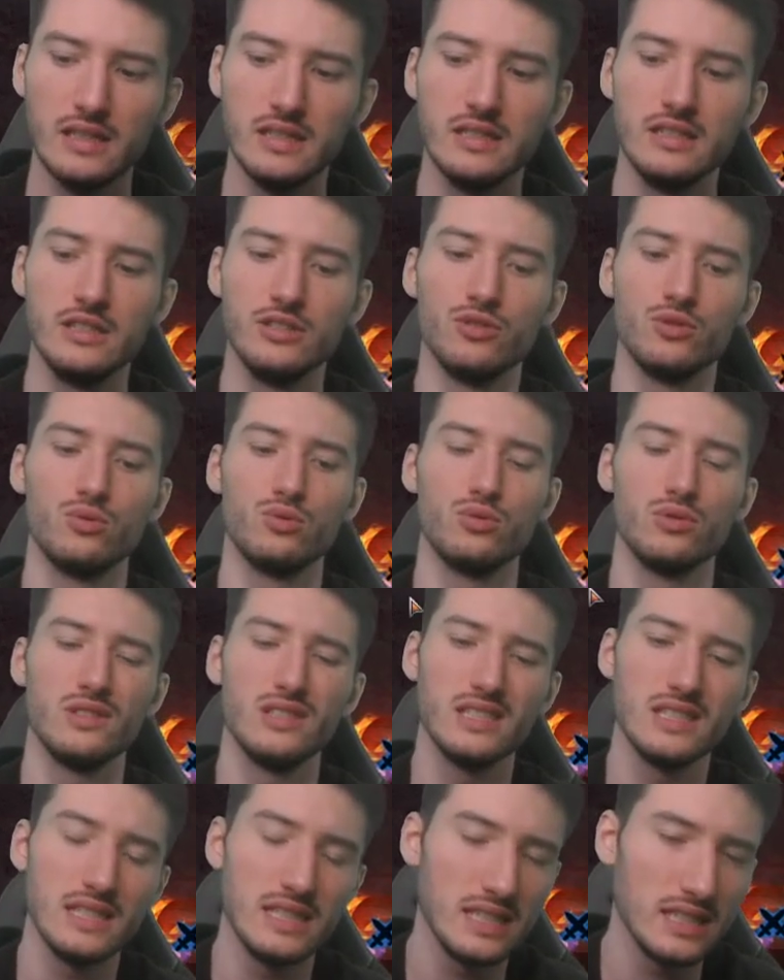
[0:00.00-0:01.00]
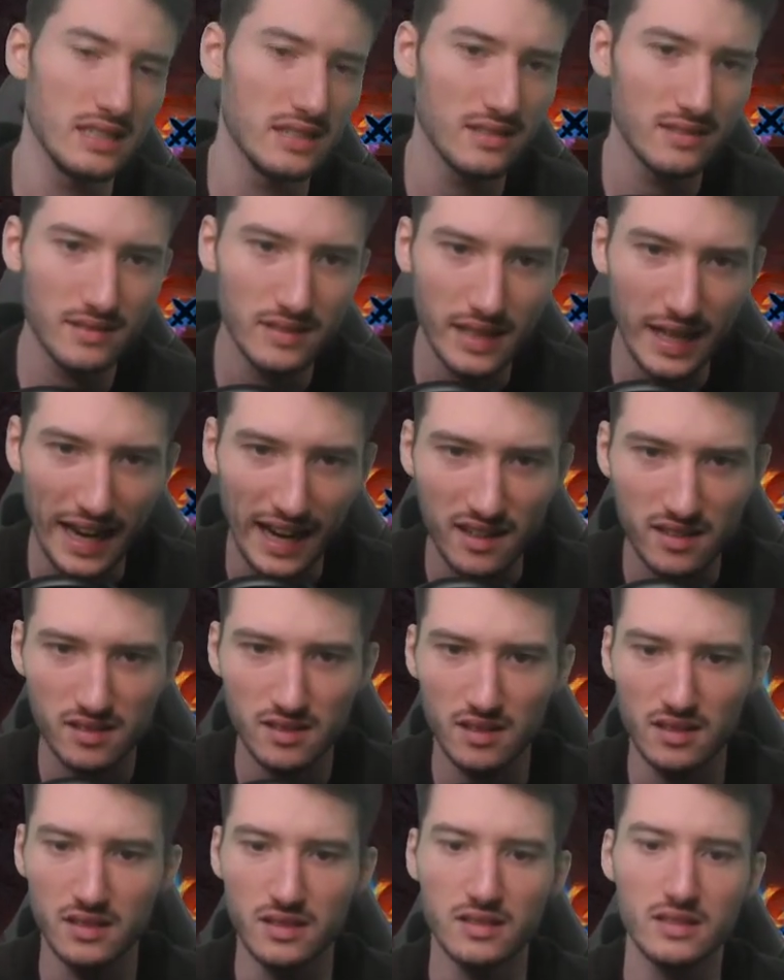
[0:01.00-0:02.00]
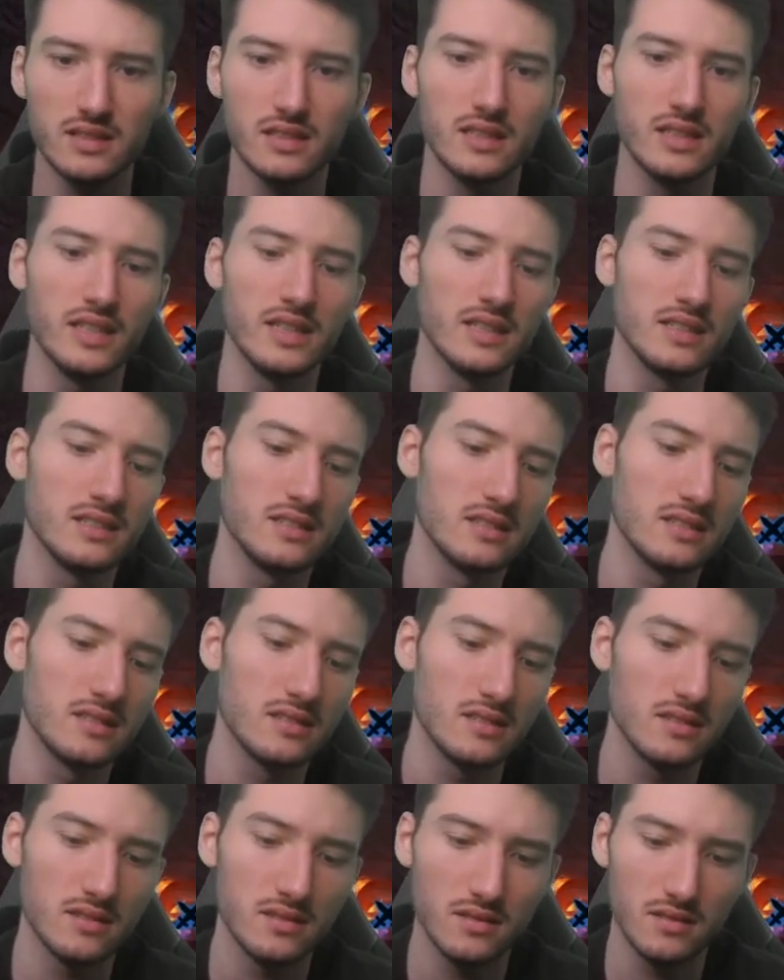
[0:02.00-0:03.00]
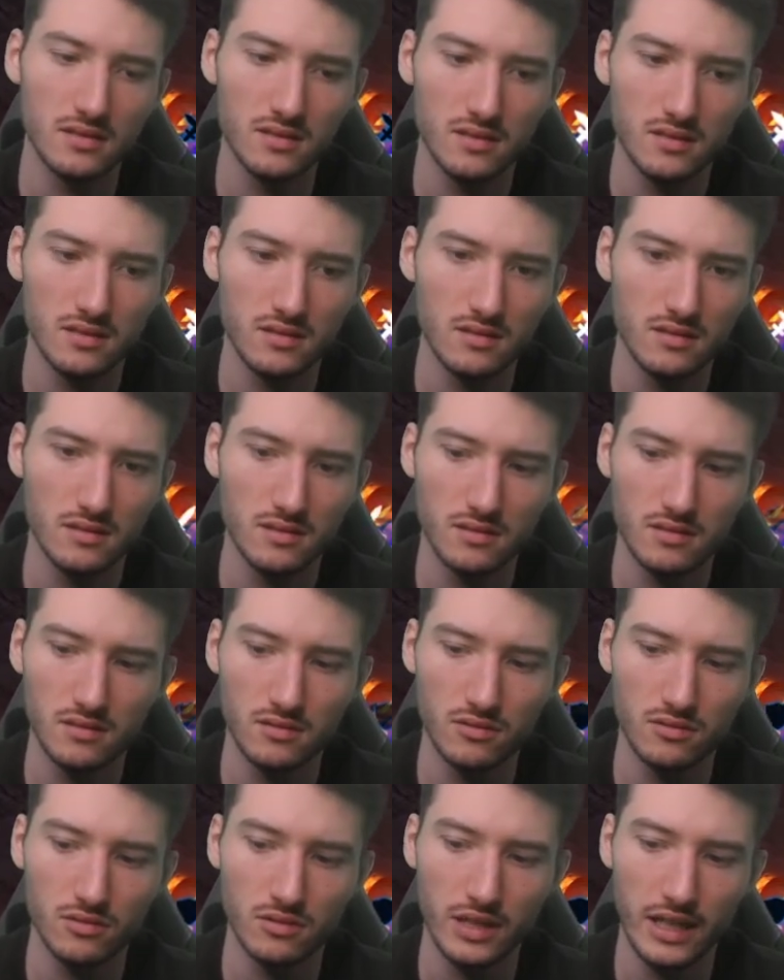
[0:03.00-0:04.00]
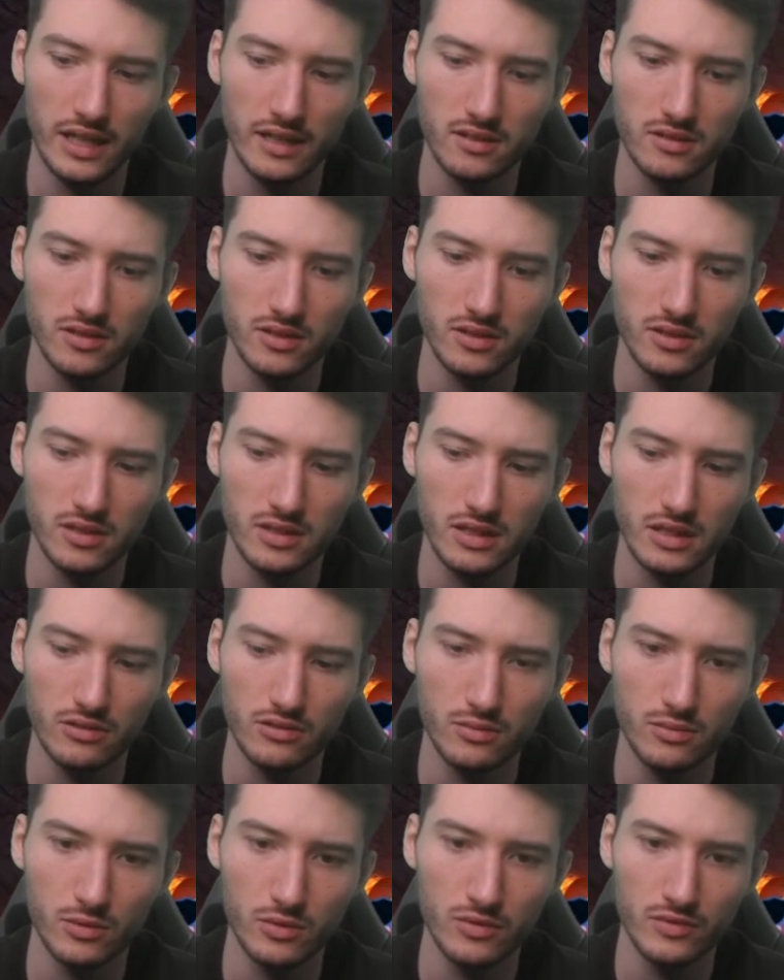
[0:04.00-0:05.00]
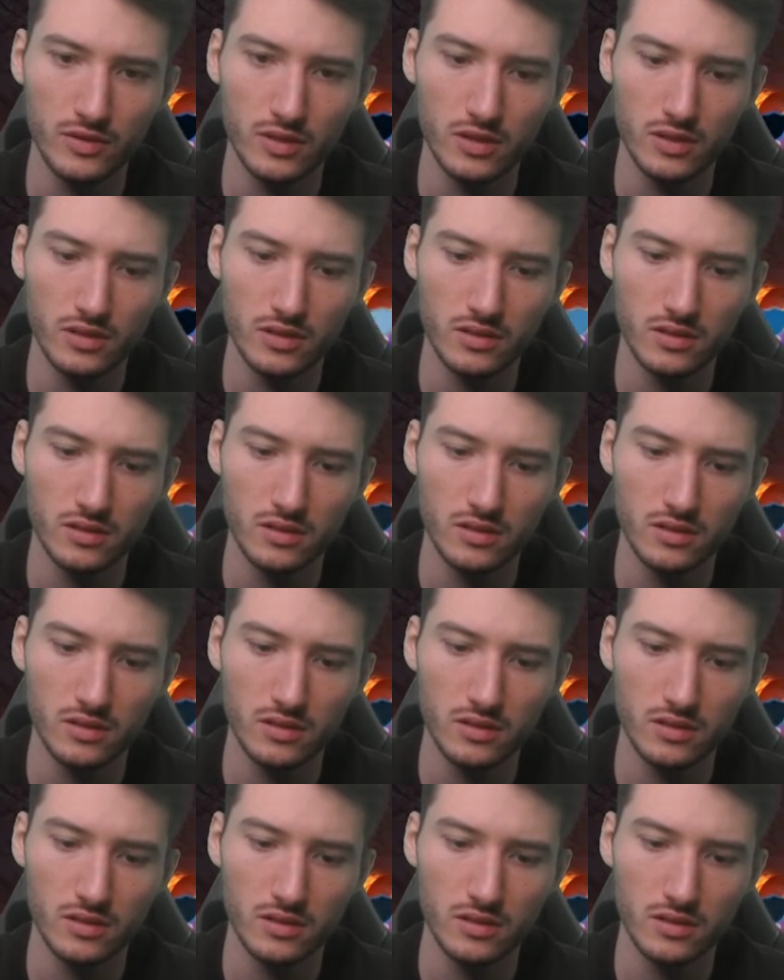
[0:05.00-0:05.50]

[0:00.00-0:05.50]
is really excellent against Rakdos and their removal.